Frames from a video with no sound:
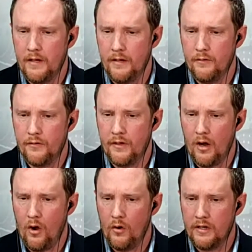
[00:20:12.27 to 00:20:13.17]

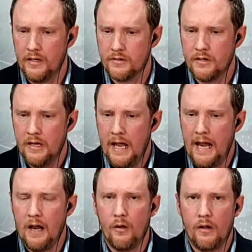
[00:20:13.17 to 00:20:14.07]
the audience,
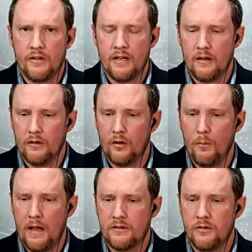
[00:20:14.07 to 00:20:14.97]
and I'll
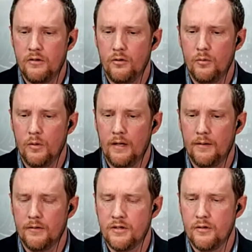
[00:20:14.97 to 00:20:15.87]
go back to you,
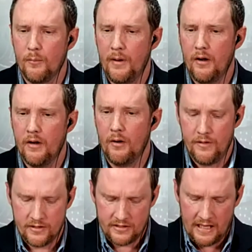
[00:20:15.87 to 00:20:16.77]
Senator Perry,
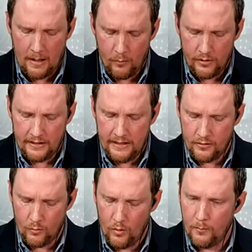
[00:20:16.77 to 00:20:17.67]
on this, because I want to
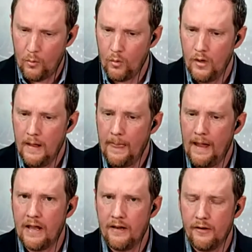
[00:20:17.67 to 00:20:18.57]
get to one more.
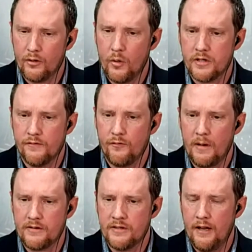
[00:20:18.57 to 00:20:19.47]
I've got another question
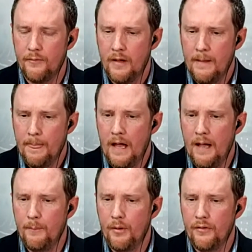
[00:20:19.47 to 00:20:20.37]
for myself,
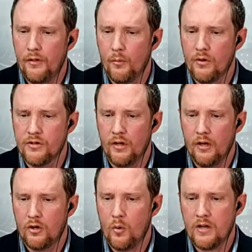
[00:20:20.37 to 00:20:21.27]
but there was
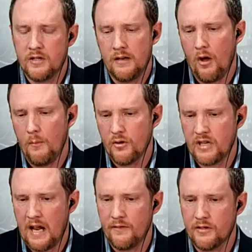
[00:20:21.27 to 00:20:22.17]
a question,
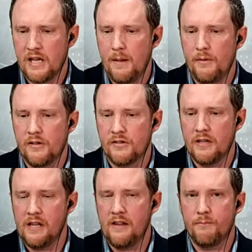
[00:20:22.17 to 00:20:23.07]
almost kind of a statement that
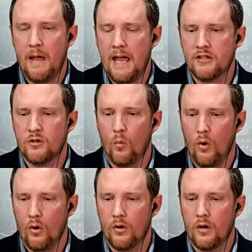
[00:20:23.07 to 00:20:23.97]
said, if masks
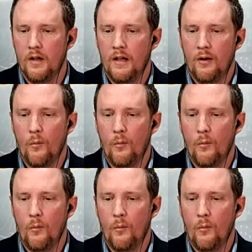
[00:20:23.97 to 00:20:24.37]
work,